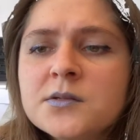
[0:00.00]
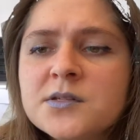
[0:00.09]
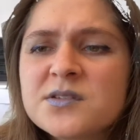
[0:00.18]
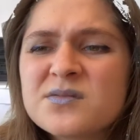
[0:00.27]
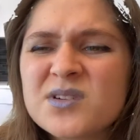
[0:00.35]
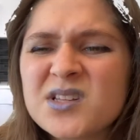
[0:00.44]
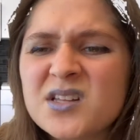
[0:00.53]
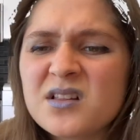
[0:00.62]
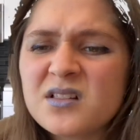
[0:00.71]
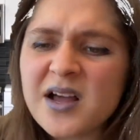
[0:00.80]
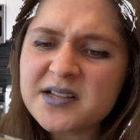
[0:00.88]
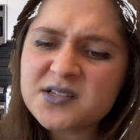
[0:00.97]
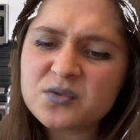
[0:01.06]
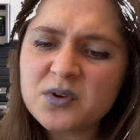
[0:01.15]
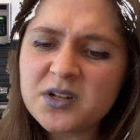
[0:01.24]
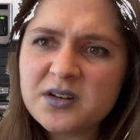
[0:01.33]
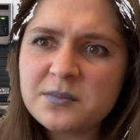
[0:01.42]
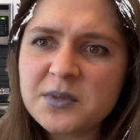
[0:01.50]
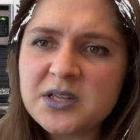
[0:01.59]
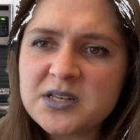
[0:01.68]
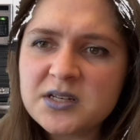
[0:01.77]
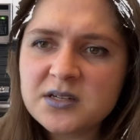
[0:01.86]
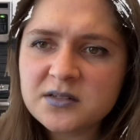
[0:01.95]
this really the last one? I
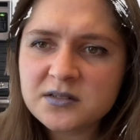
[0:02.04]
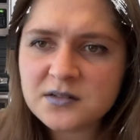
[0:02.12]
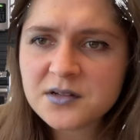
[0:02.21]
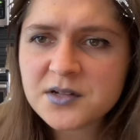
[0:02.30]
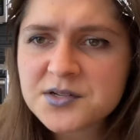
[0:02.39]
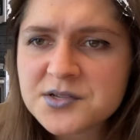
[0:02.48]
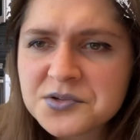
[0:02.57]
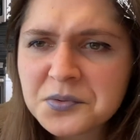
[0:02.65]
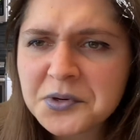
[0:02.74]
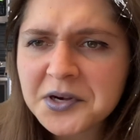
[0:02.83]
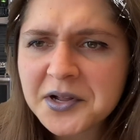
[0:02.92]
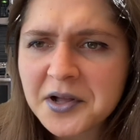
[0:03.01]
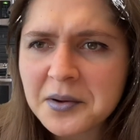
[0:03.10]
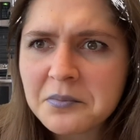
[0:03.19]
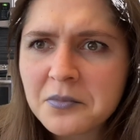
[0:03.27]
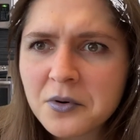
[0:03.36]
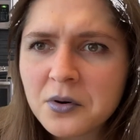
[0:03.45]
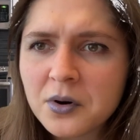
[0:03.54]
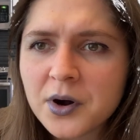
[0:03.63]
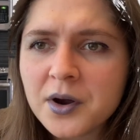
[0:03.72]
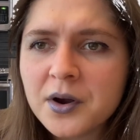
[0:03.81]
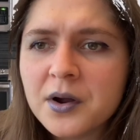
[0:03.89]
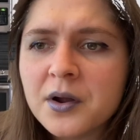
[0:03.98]
mean, could have sworn I got
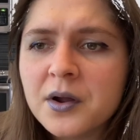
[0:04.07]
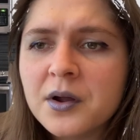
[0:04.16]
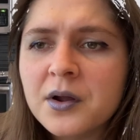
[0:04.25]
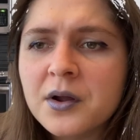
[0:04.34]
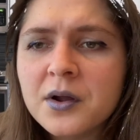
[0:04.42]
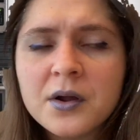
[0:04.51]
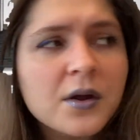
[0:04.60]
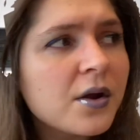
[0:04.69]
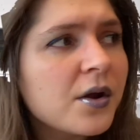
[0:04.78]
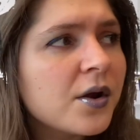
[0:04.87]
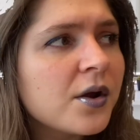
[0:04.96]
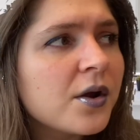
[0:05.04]
more. Oh yeah,